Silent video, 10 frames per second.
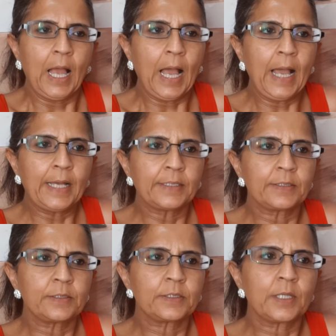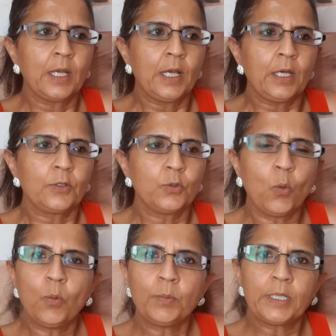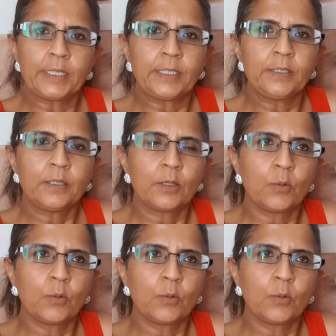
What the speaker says: And normally,